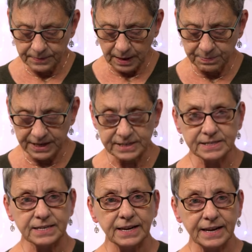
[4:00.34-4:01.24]
a place
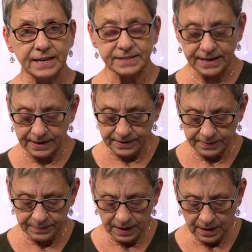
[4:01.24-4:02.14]
to lay his head.
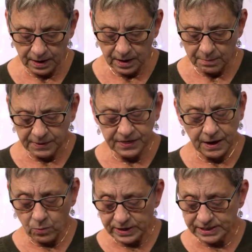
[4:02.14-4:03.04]
But
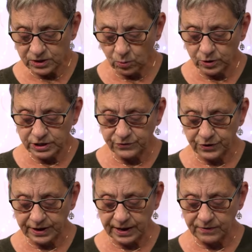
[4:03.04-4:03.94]
that wasn't the worst for
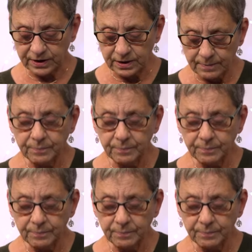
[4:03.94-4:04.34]
David.